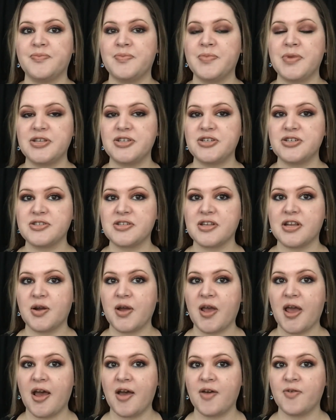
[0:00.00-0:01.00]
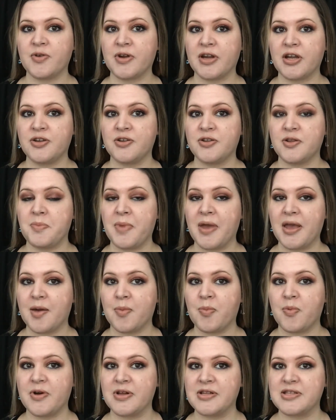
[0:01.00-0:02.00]
pictures that I have when I do the
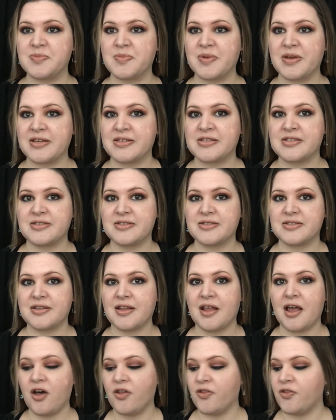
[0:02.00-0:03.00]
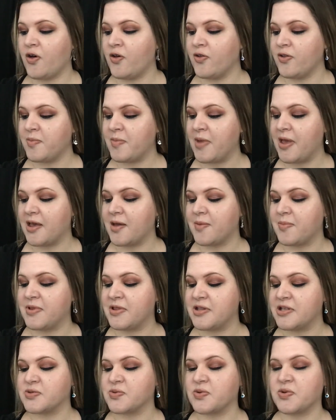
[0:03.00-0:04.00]
makeup ones, because the only makeup in
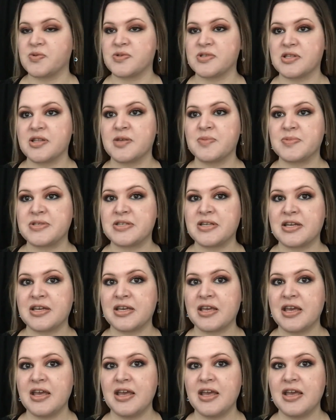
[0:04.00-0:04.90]
this one was lipstick,